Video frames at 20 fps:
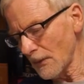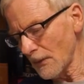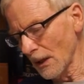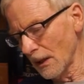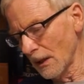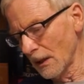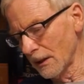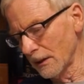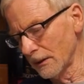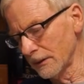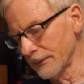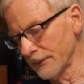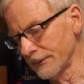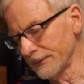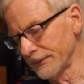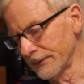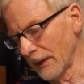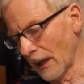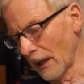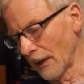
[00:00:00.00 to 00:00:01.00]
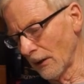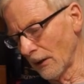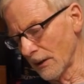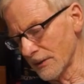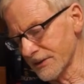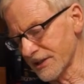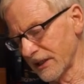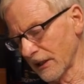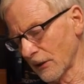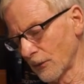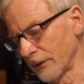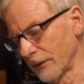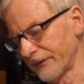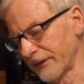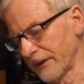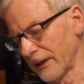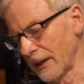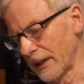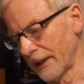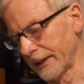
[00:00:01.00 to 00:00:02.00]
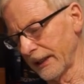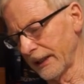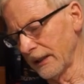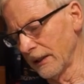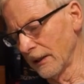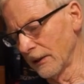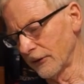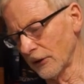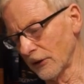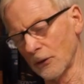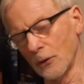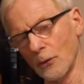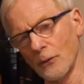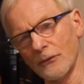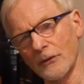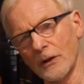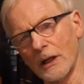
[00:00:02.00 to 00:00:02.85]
I'll stick with the honey, the clover